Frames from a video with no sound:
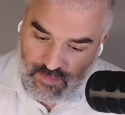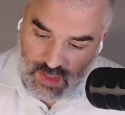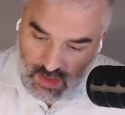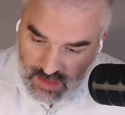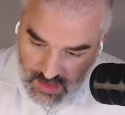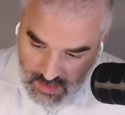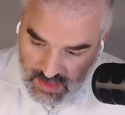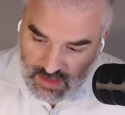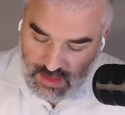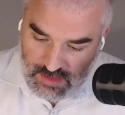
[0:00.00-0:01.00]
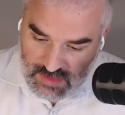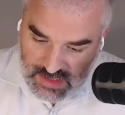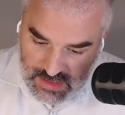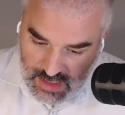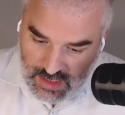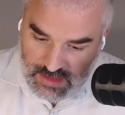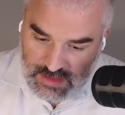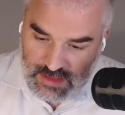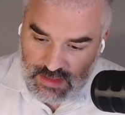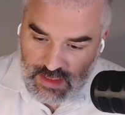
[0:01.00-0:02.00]
talking about these
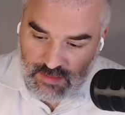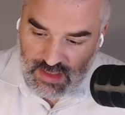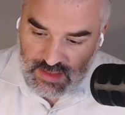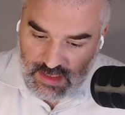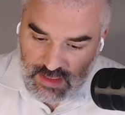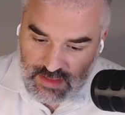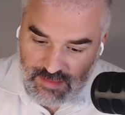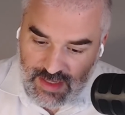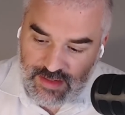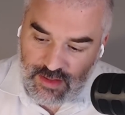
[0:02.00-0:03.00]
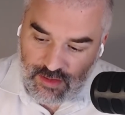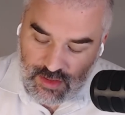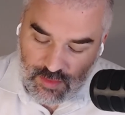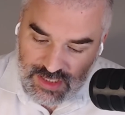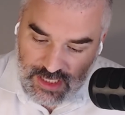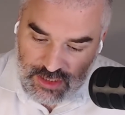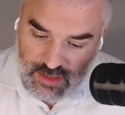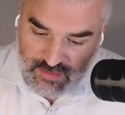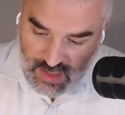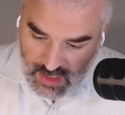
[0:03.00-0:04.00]
mistakes that Palestinians have made in their
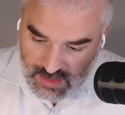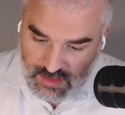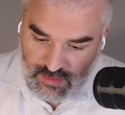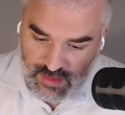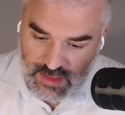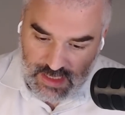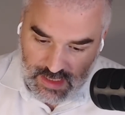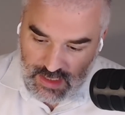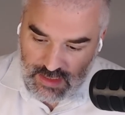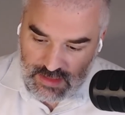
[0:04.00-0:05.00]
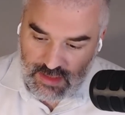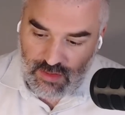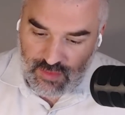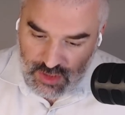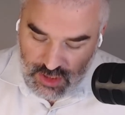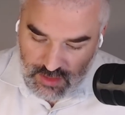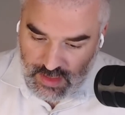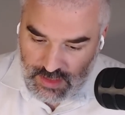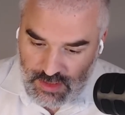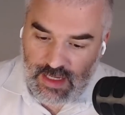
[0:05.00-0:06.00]
interpretation of us over the decades and over the
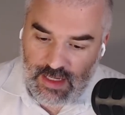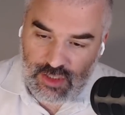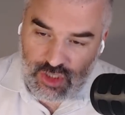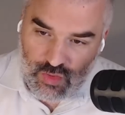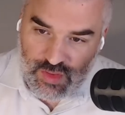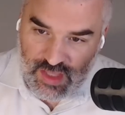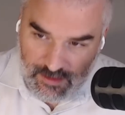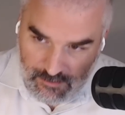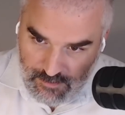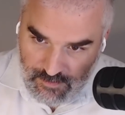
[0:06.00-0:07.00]
generation to them,